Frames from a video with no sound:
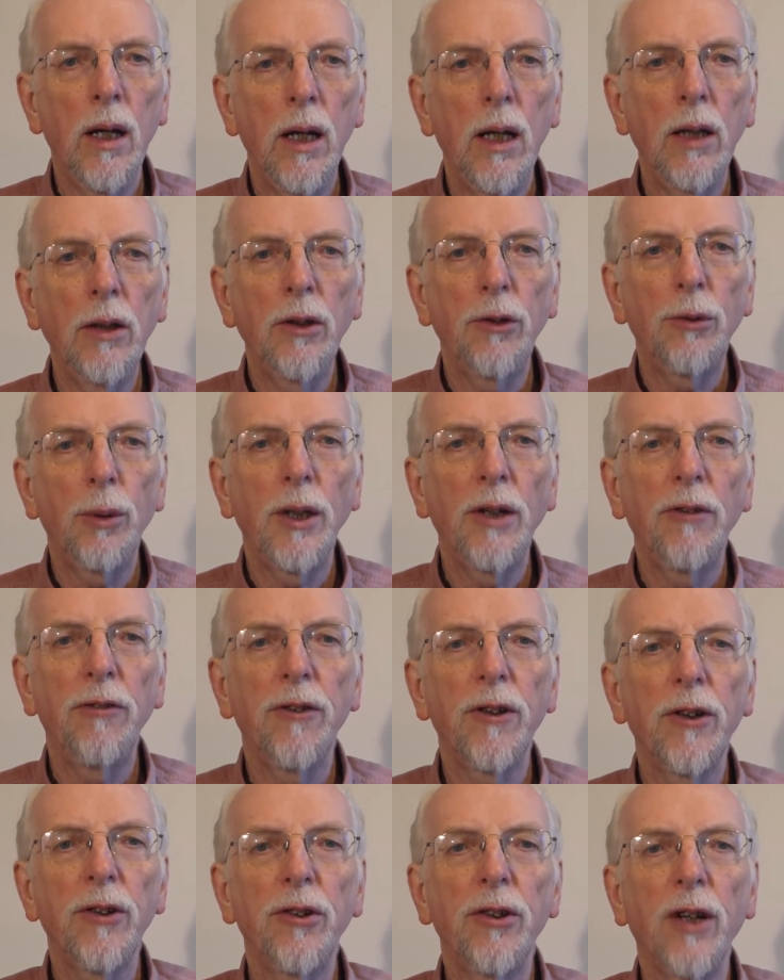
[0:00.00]
In the
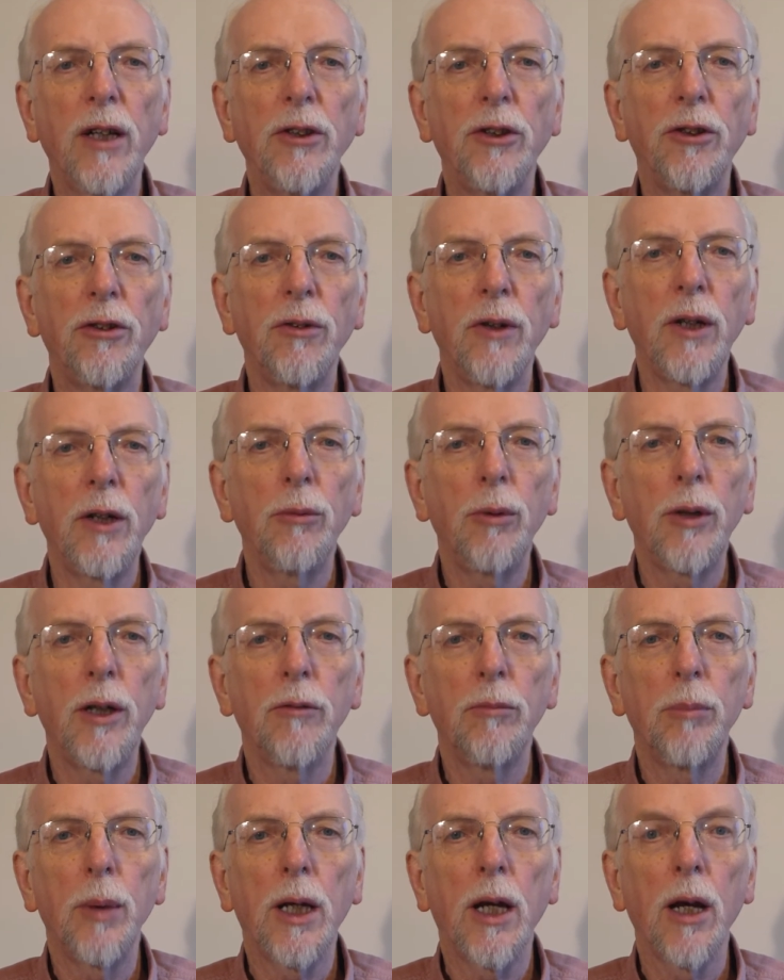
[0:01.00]
21st century, we
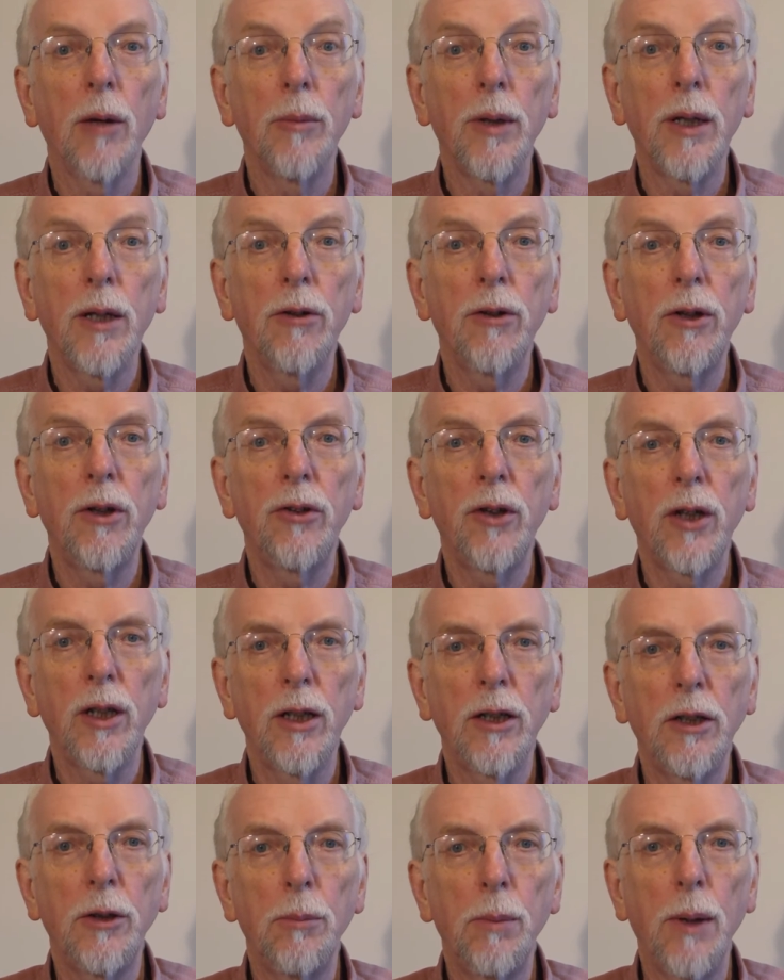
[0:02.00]
have become
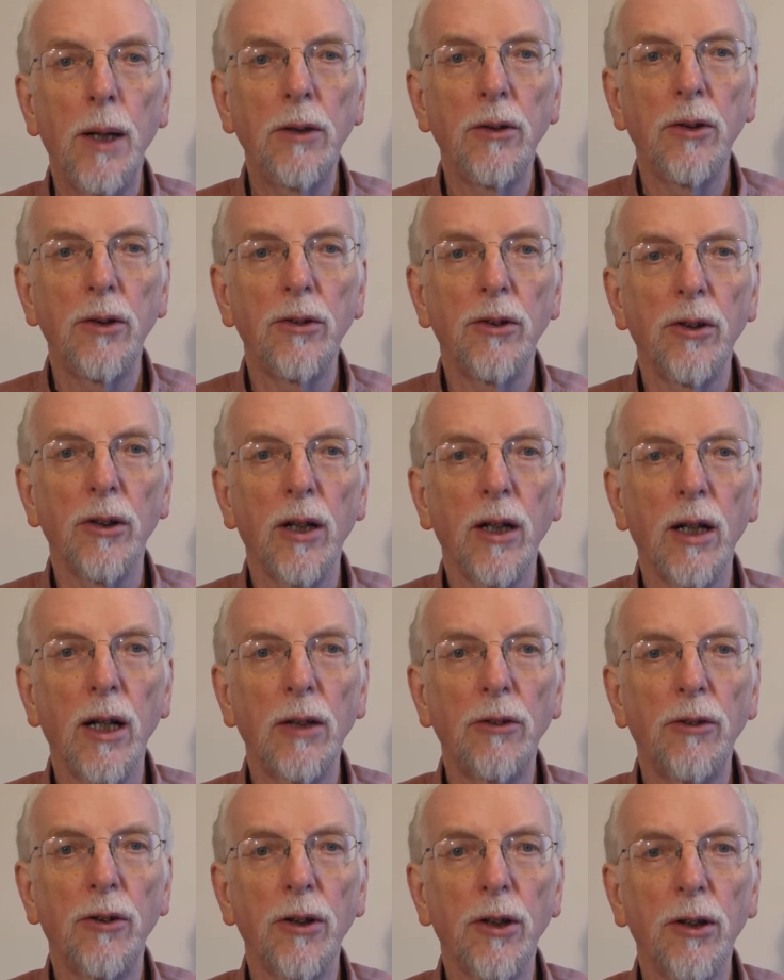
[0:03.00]
increasingly dependent on
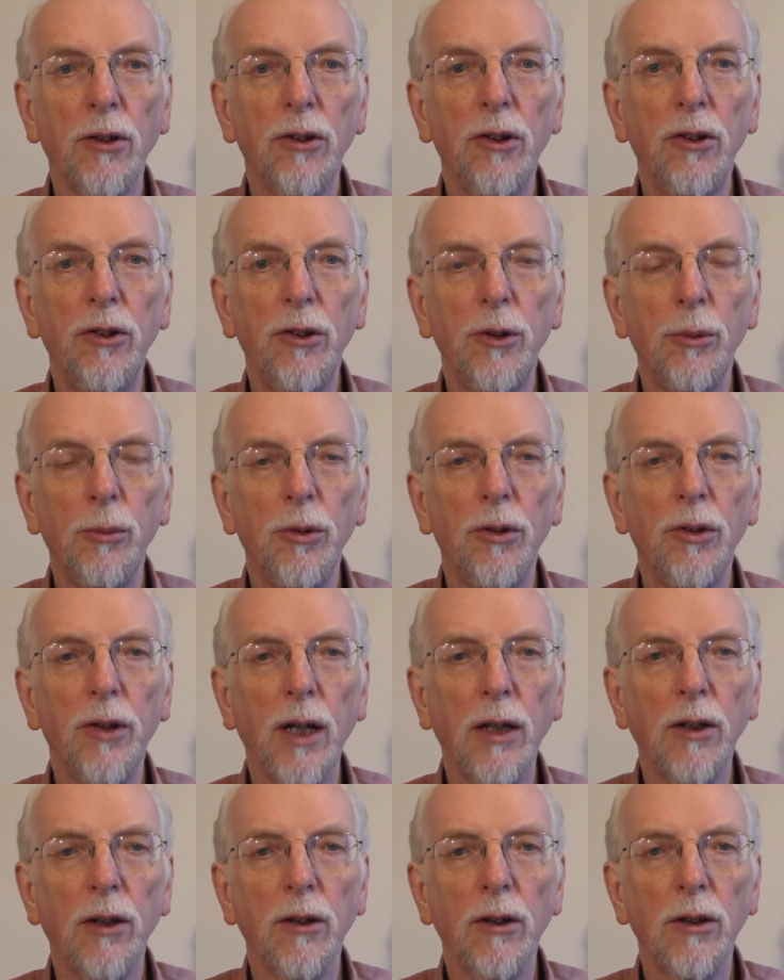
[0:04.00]
electronic systems
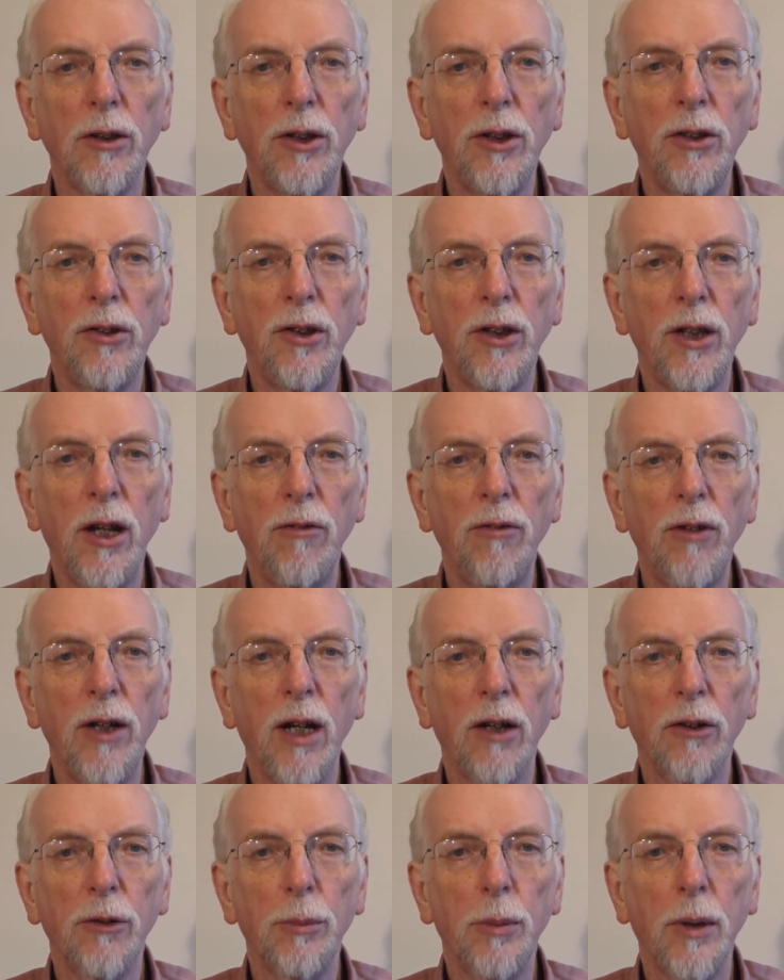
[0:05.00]
technologies in every
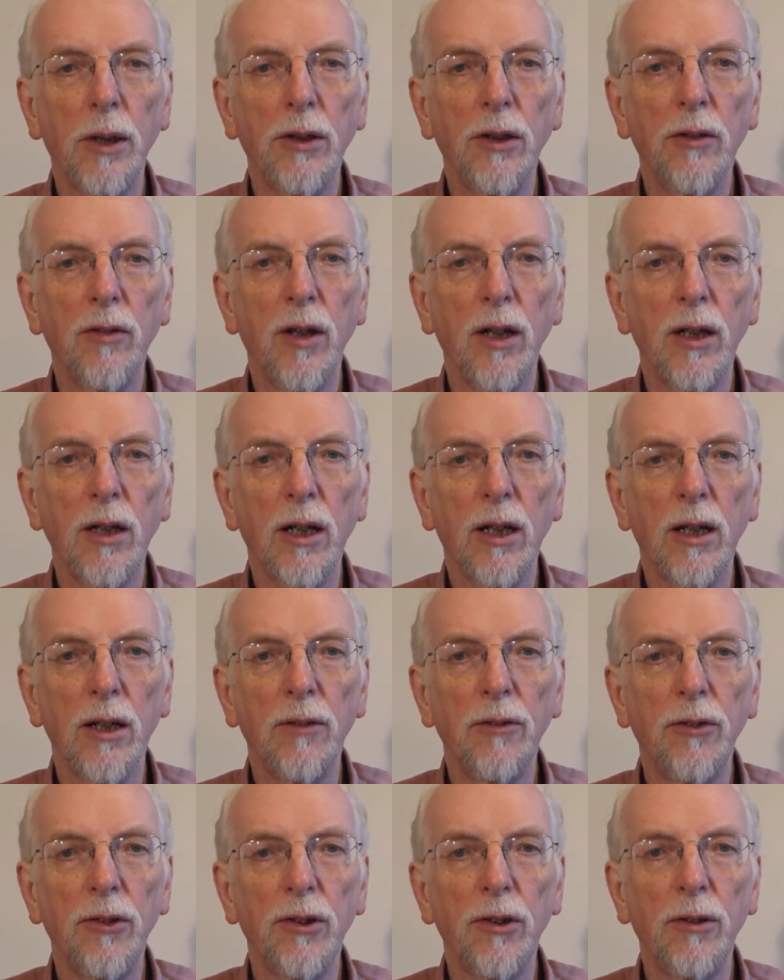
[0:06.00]
aspect of our
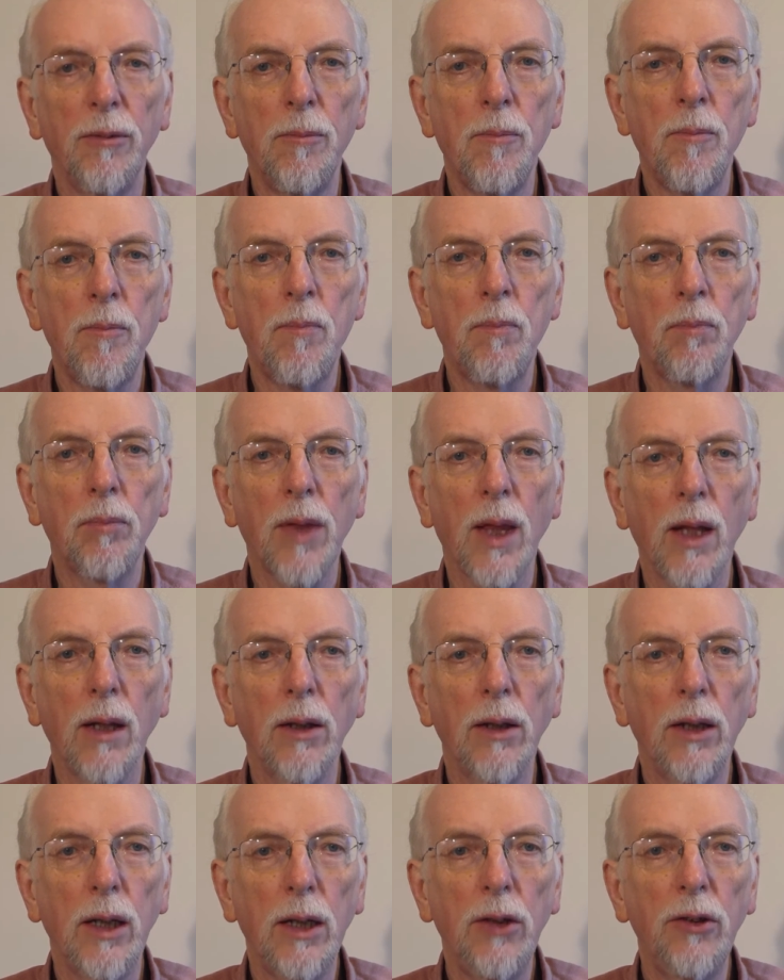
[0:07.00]
lives.
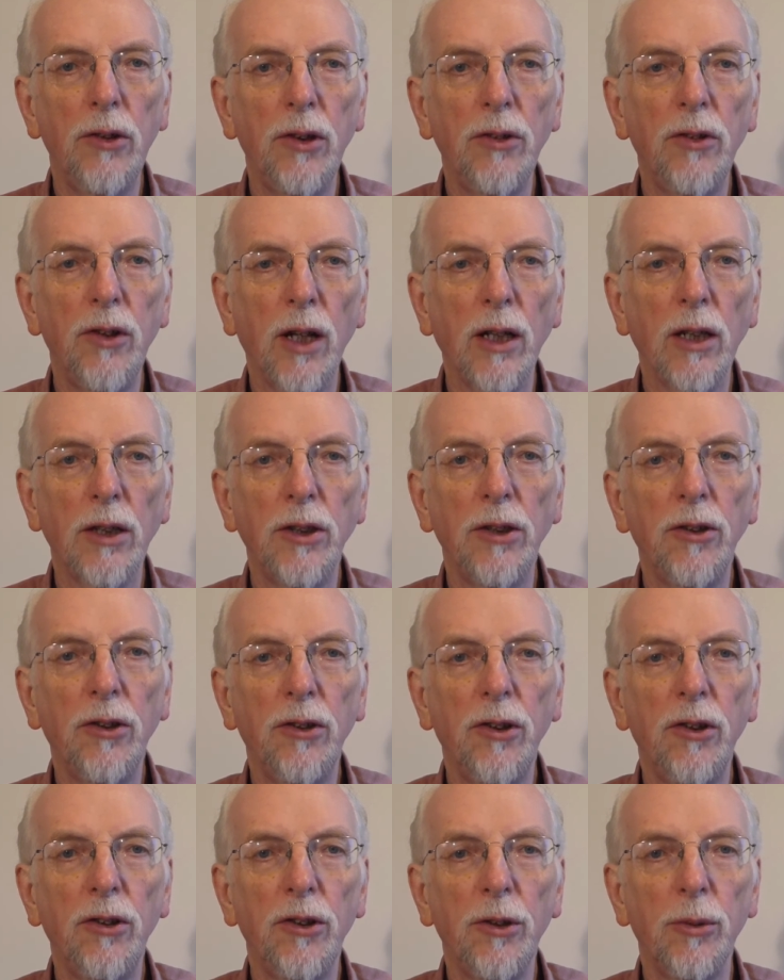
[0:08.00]
These intelligent
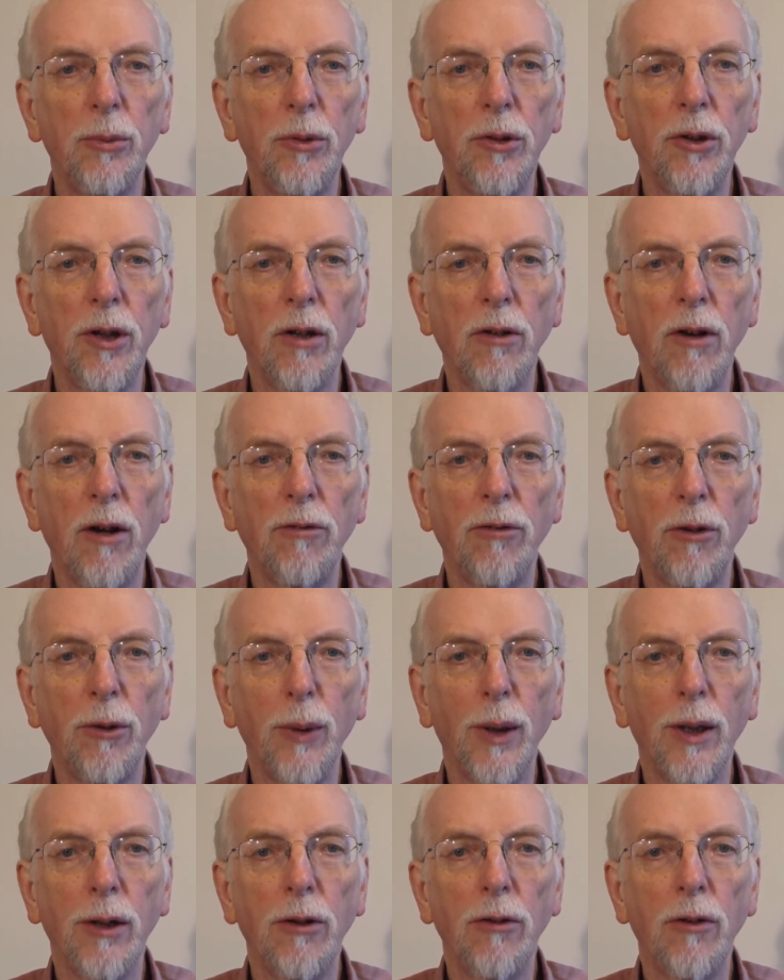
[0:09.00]
systems are
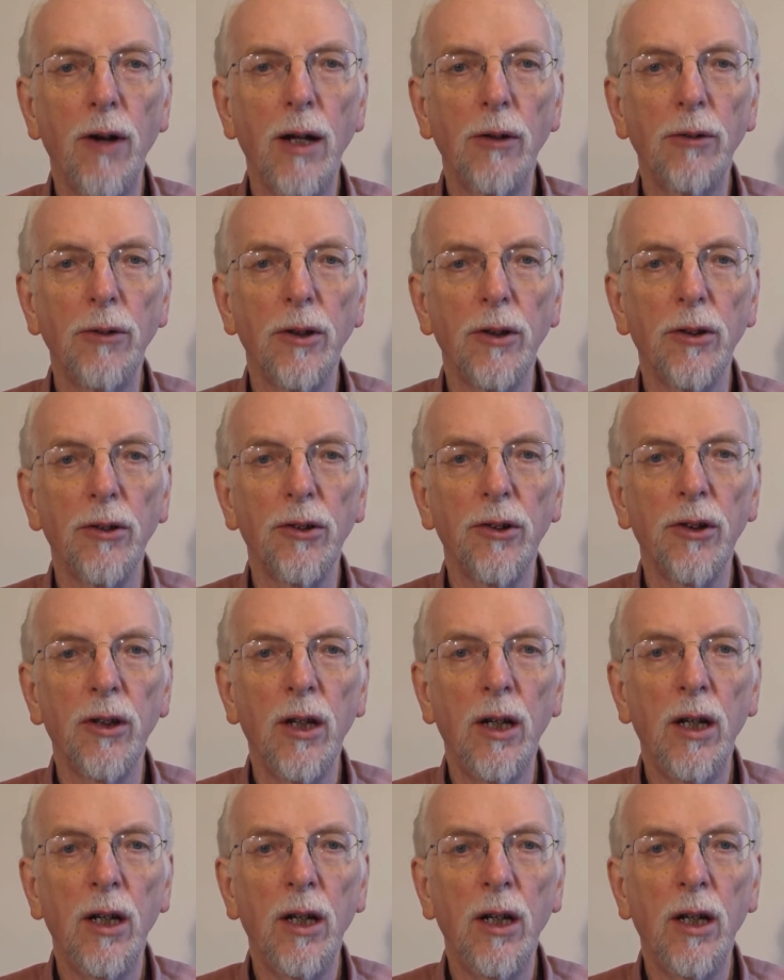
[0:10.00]
everywhere around us,